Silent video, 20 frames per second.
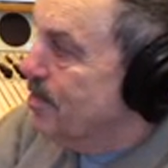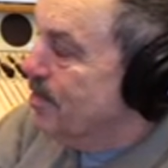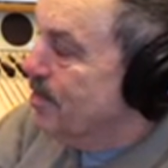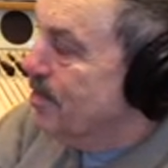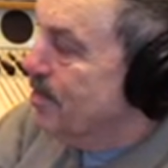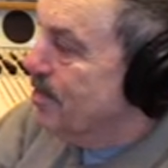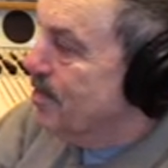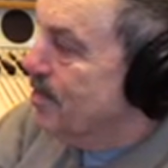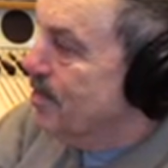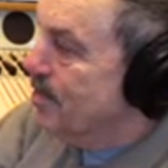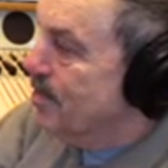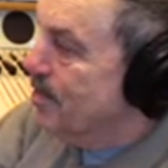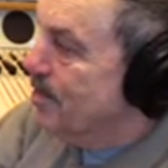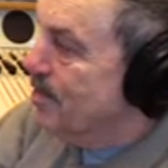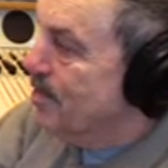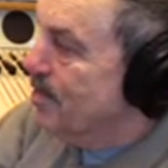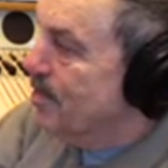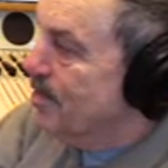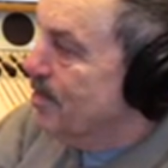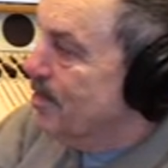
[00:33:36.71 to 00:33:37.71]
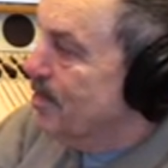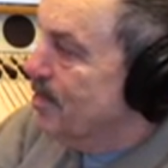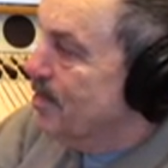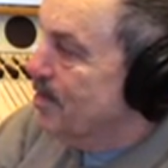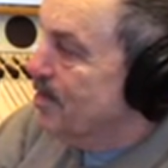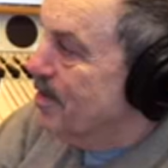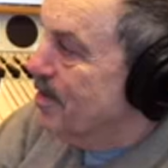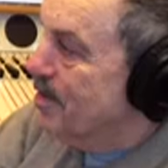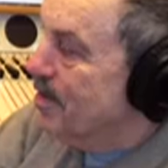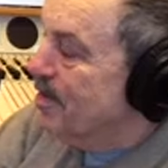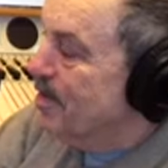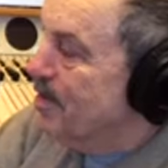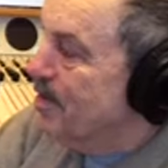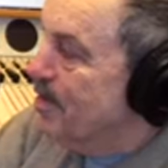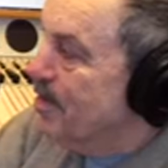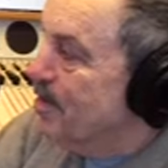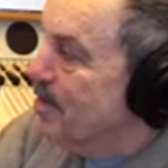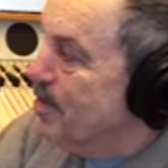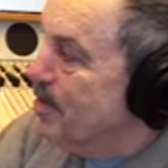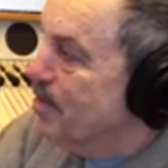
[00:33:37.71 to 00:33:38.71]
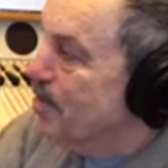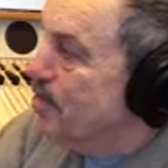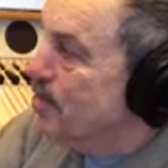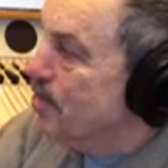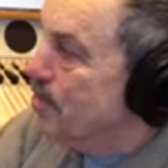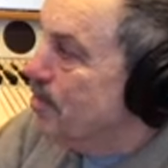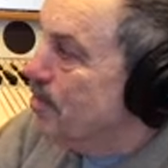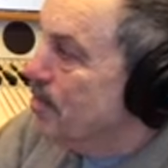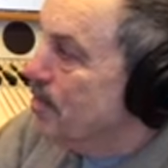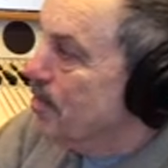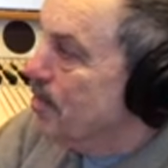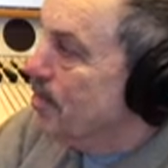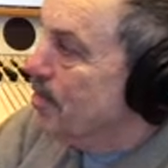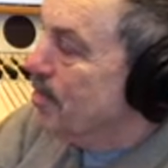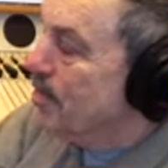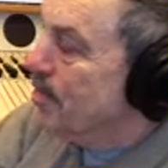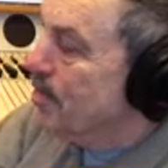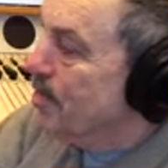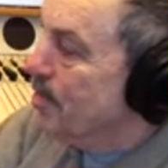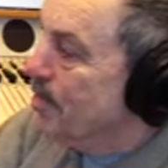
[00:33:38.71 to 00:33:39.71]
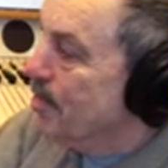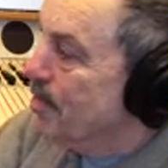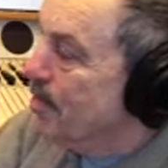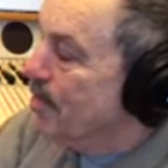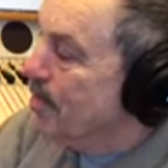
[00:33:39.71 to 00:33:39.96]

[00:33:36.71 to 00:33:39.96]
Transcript: I have something to offer. I'm not just